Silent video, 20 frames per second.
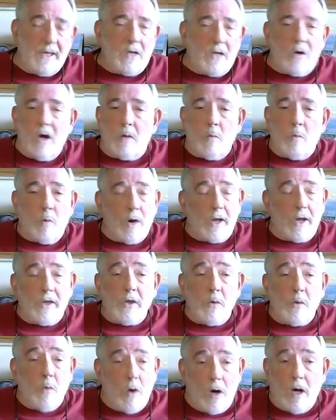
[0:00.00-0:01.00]
on where
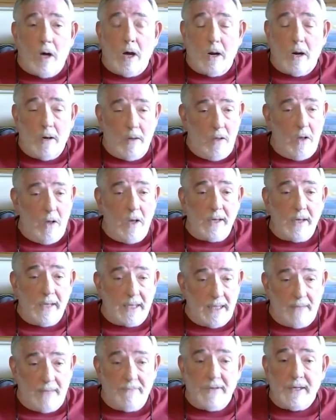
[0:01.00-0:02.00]
you are on a
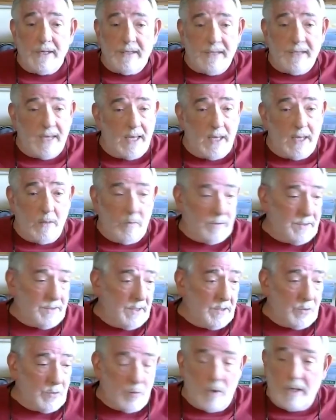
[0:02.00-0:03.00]
given day,
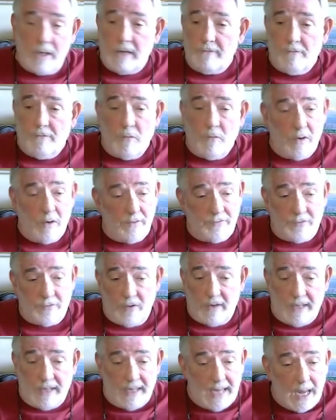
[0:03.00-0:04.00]
within 24,
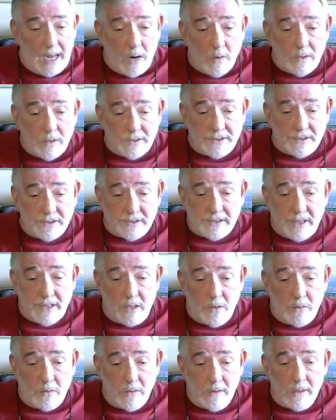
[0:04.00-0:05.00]
30 hours or
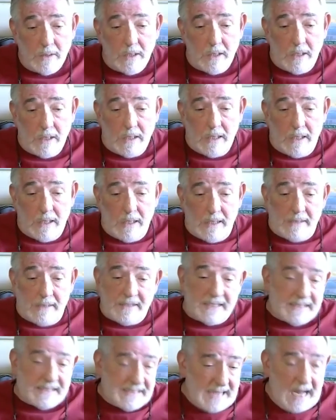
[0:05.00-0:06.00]
so,
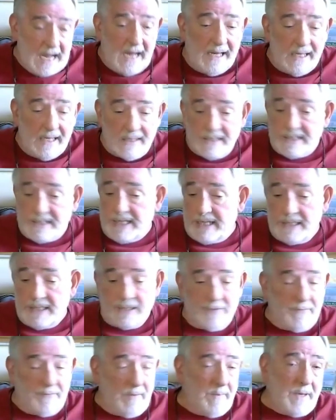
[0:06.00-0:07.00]
the science says
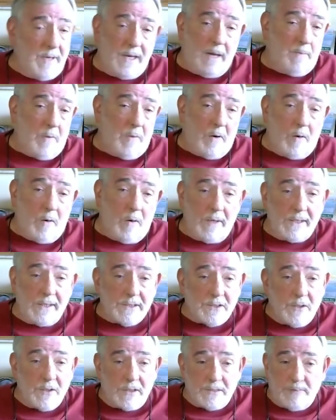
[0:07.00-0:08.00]
from a number of
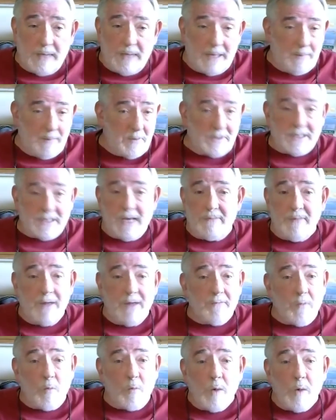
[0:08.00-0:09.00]
research papers, I've
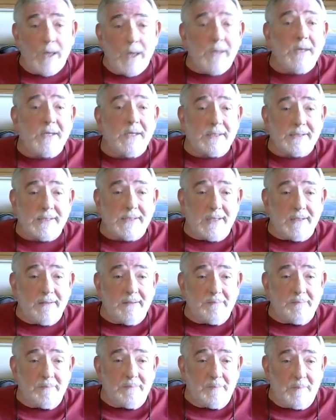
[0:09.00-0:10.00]
never witnessed it,
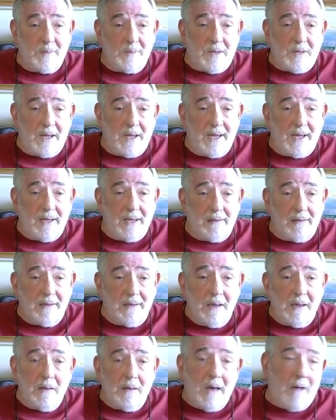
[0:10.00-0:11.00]
okay?
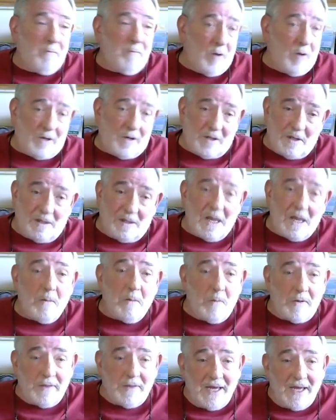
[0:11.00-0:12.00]
I've worked a lot
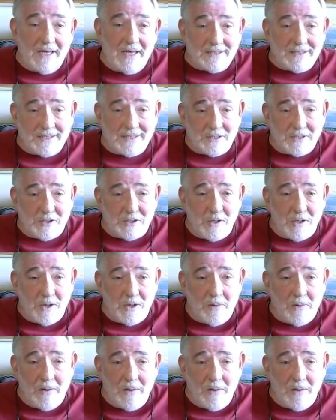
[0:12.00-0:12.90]
with ants, as you know.